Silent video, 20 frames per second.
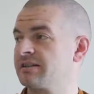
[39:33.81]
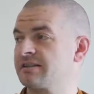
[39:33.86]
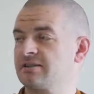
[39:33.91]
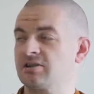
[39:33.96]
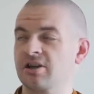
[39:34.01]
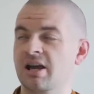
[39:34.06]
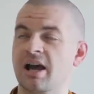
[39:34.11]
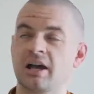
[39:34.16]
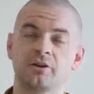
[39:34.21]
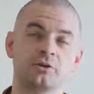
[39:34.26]
You
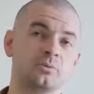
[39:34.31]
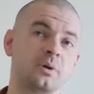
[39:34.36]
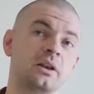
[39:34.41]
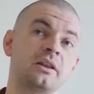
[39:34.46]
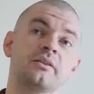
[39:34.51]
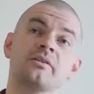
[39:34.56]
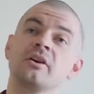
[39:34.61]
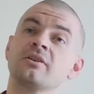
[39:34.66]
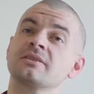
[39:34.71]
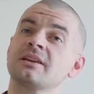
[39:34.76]
can't do
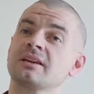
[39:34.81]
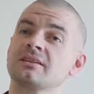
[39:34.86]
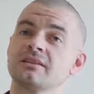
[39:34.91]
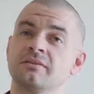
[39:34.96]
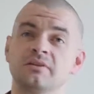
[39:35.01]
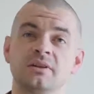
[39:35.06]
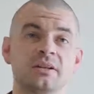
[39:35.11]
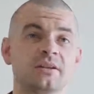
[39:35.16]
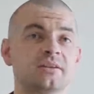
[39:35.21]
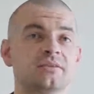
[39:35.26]
any of those
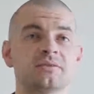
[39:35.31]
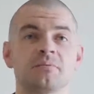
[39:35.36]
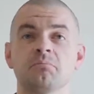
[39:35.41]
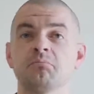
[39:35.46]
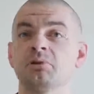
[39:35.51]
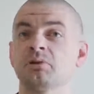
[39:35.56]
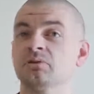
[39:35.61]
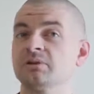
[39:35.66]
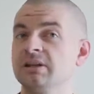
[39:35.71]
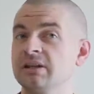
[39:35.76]
activities.
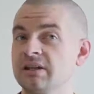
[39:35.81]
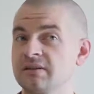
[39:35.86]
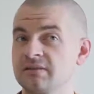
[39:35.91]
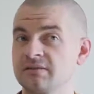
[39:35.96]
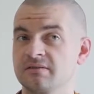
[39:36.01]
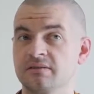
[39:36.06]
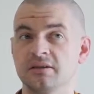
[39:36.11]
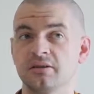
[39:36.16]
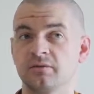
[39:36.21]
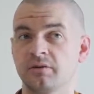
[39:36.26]
Building
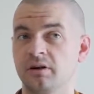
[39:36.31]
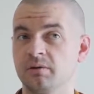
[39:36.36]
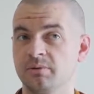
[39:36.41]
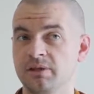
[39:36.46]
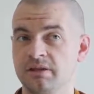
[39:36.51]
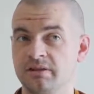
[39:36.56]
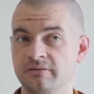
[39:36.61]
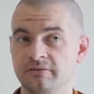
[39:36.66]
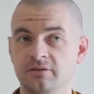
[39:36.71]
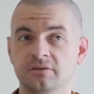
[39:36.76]
is
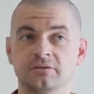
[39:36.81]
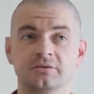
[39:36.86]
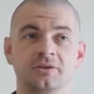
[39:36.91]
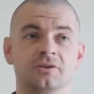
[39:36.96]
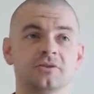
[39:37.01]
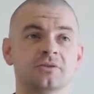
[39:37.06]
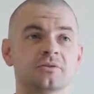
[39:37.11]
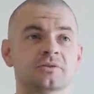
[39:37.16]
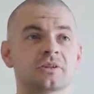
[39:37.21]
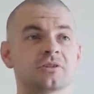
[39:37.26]
incredibly difficult to
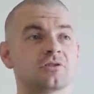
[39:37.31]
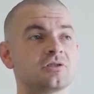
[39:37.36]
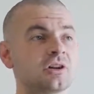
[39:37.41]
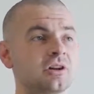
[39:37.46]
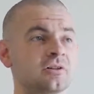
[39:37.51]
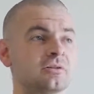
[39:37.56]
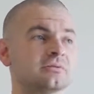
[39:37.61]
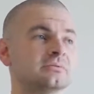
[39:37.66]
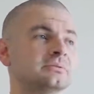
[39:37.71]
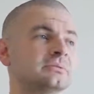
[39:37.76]
do, so you
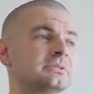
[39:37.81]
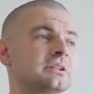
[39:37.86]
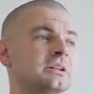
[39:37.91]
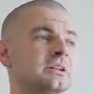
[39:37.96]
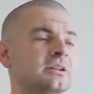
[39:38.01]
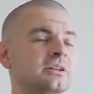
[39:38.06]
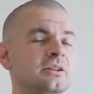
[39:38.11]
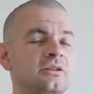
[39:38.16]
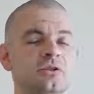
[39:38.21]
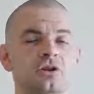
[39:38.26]
don't.
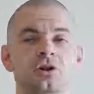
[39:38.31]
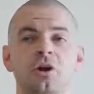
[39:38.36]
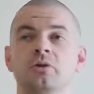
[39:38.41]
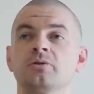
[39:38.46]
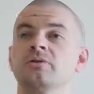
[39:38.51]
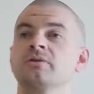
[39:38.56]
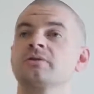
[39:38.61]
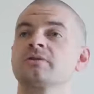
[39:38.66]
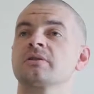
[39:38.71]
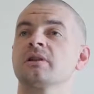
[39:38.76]
You go
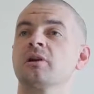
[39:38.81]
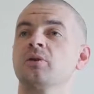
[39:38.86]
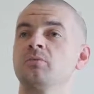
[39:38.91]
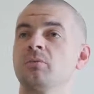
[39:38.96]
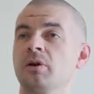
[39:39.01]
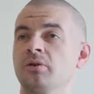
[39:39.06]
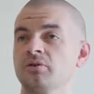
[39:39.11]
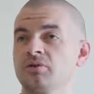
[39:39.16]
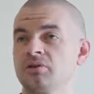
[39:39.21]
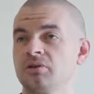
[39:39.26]
into slow
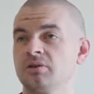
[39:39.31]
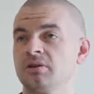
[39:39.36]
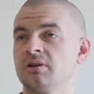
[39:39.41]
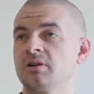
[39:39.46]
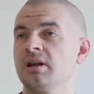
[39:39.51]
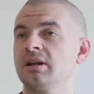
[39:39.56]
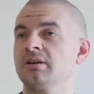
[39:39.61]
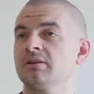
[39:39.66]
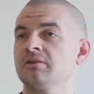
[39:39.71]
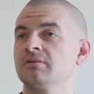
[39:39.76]
motion
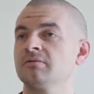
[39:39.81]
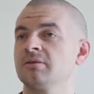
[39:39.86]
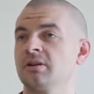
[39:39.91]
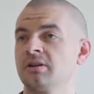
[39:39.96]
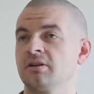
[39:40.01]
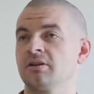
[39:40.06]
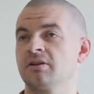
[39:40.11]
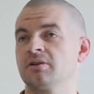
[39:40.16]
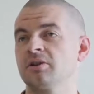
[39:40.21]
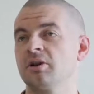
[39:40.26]
and
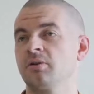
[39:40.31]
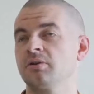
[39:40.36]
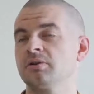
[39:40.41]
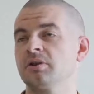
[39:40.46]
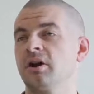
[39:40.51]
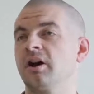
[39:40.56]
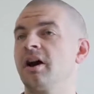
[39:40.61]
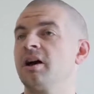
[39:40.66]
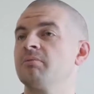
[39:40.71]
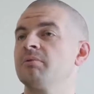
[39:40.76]
go into
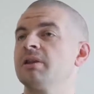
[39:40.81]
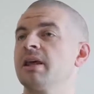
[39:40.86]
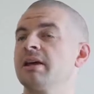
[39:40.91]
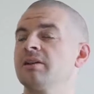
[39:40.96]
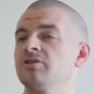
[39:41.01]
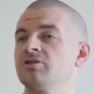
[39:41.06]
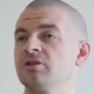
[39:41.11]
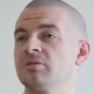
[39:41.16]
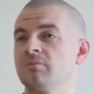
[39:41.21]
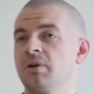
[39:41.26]

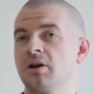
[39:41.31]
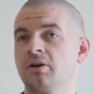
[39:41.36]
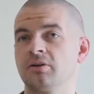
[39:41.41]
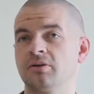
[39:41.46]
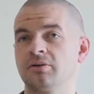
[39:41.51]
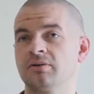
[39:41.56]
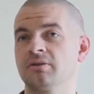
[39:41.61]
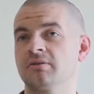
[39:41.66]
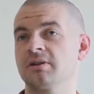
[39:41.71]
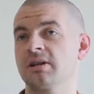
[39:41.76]
hibernation mode.